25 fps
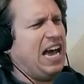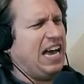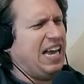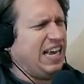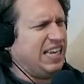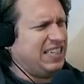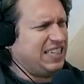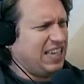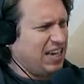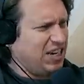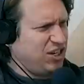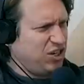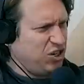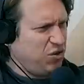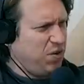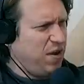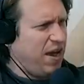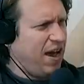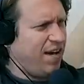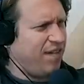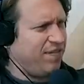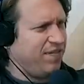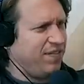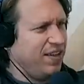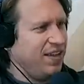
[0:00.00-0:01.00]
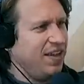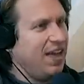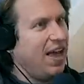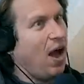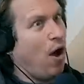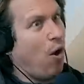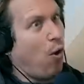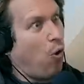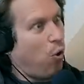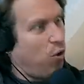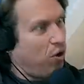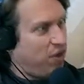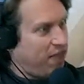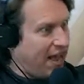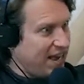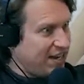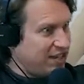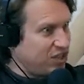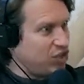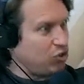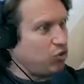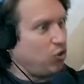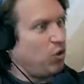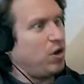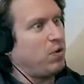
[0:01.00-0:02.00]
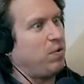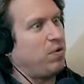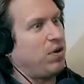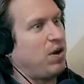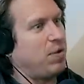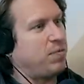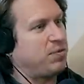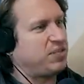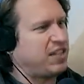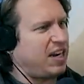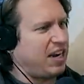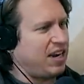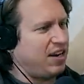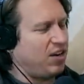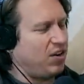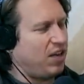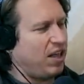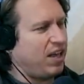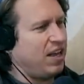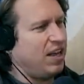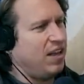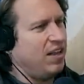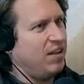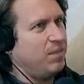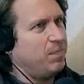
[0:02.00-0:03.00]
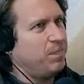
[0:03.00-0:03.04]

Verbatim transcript: I guess I do have. Or that story where you almost died and you're like,